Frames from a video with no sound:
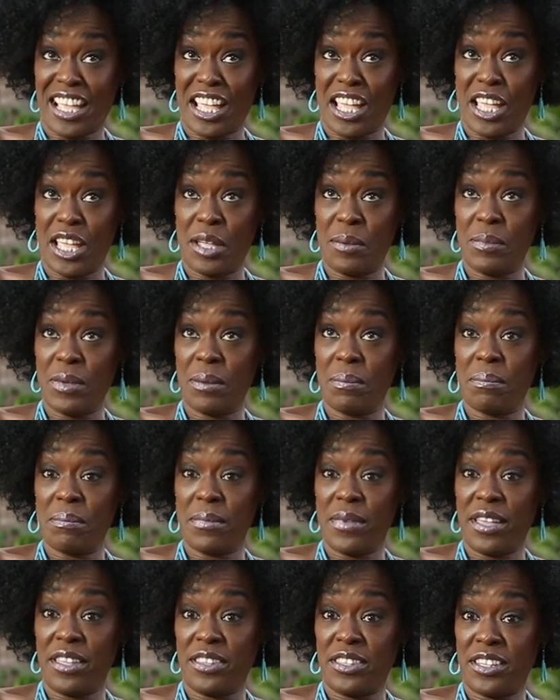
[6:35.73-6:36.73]
I'm a
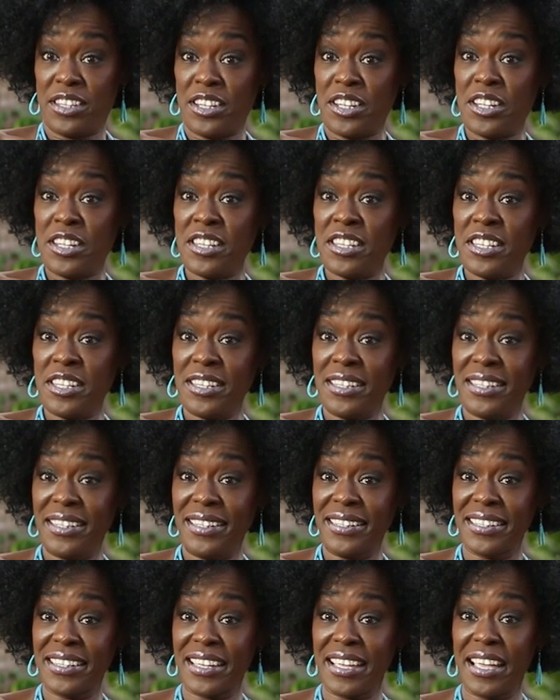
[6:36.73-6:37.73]
mother,
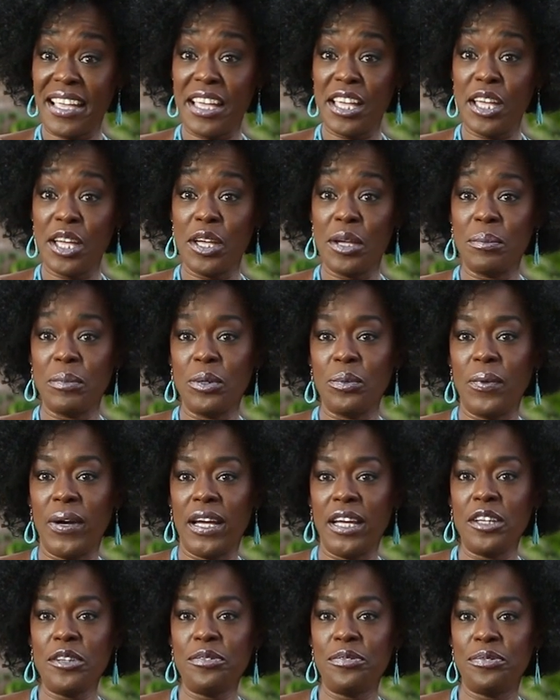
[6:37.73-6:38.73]
I'm a
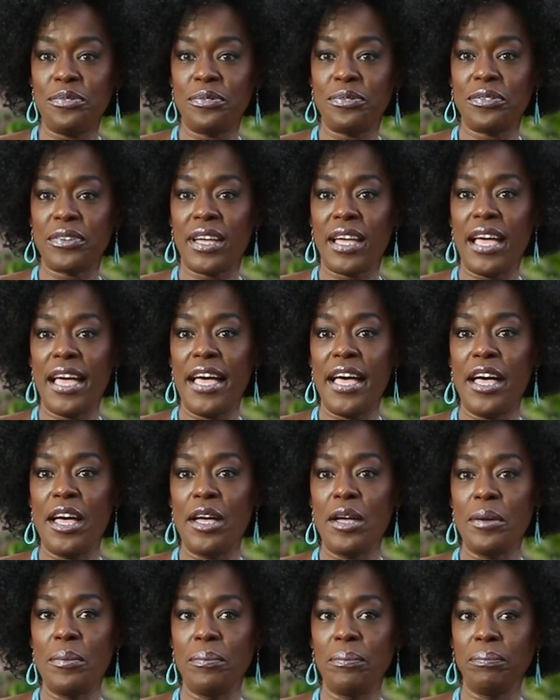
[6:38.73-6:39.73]
wife,
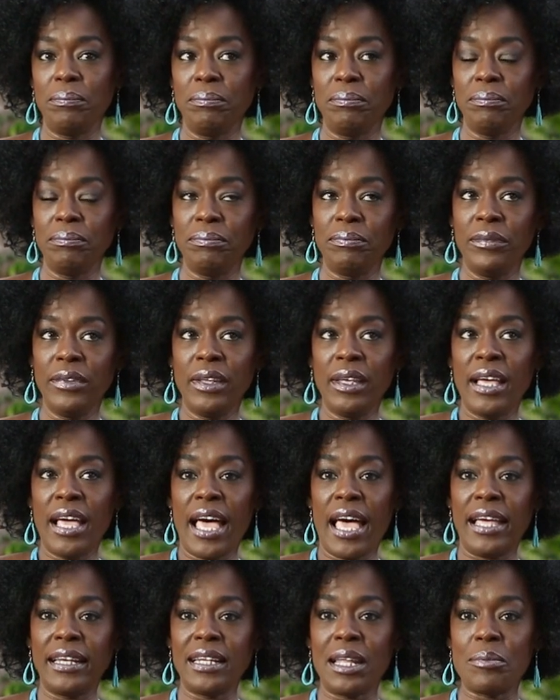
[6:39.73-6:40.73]
and
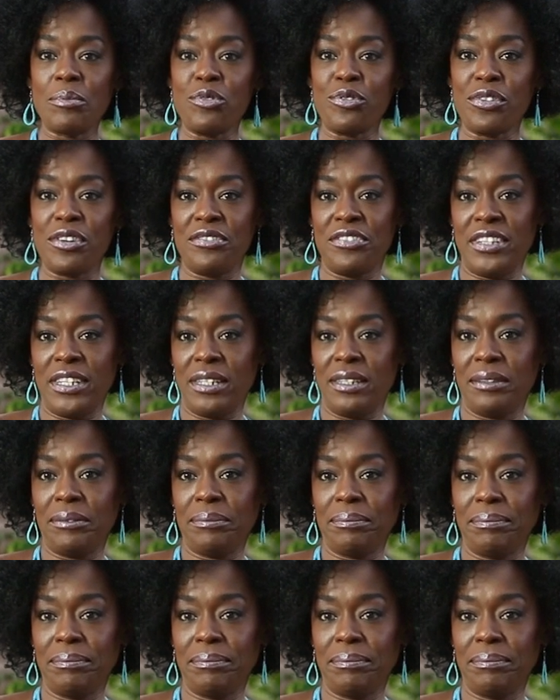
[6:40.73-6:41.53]
I'm driven.